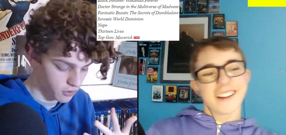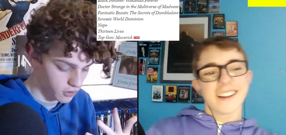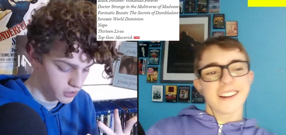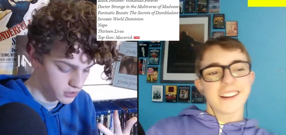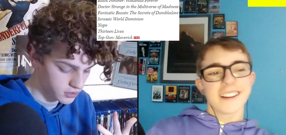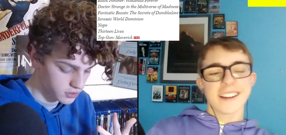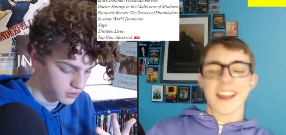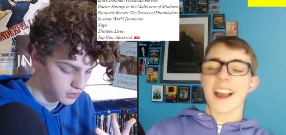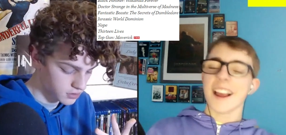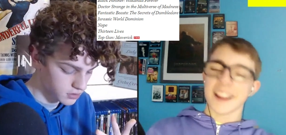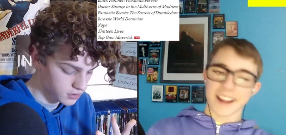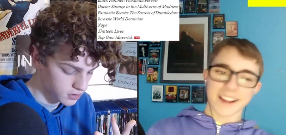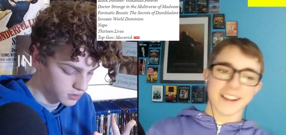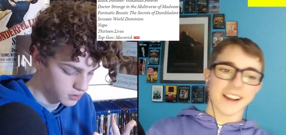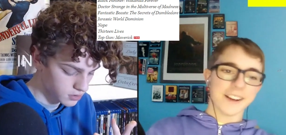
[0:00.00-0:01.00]
Speaker 1: course.
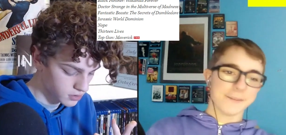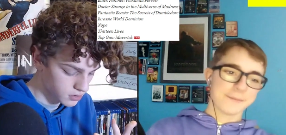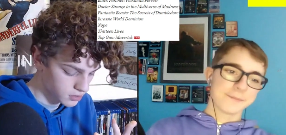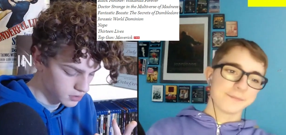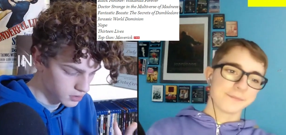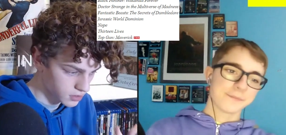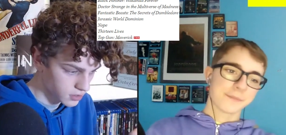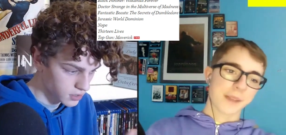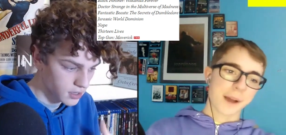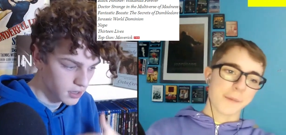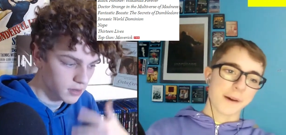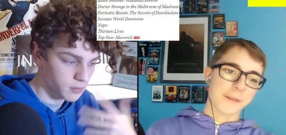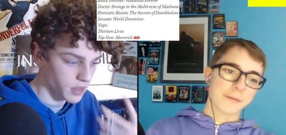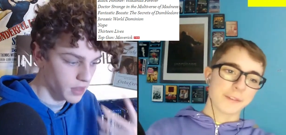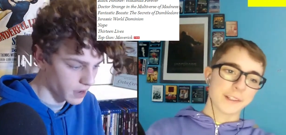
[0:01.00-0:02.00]
Yeah, yeah, yeah.
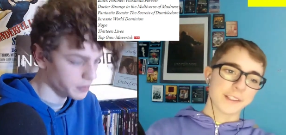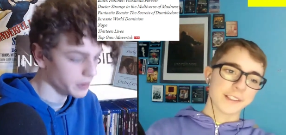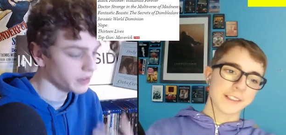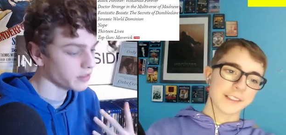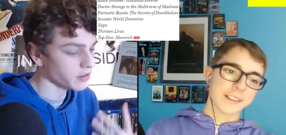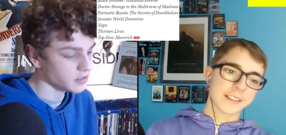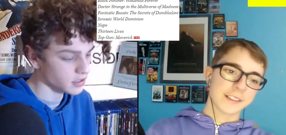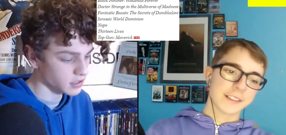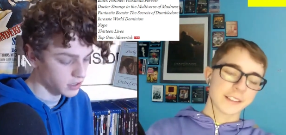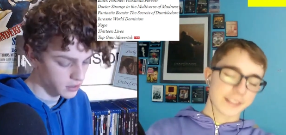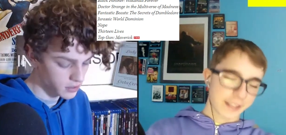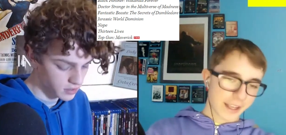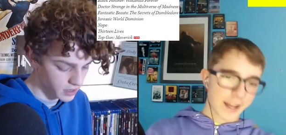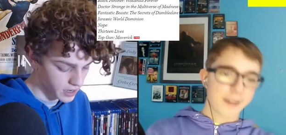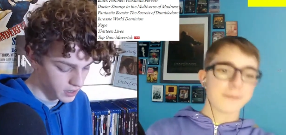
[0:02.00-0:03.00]
Black Panther. Black Panther's in
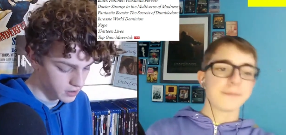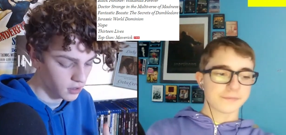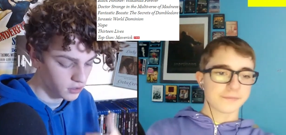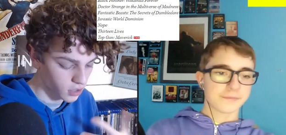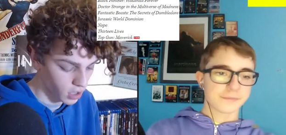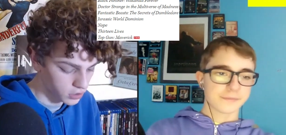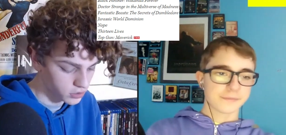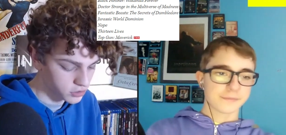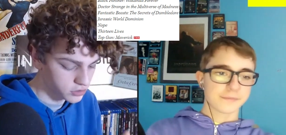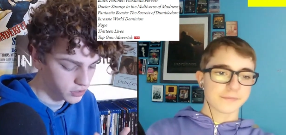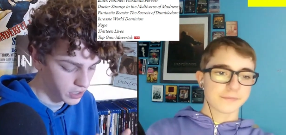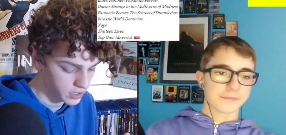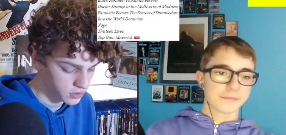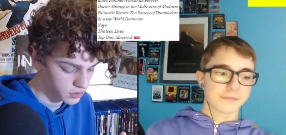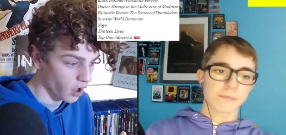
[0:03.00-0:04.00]
here. Yeah. yeah. Doctor
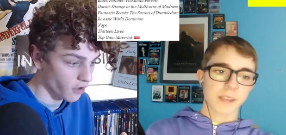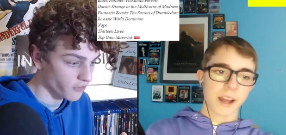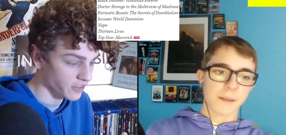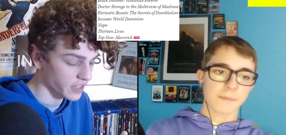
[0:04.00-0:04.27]
Strange. Yeah.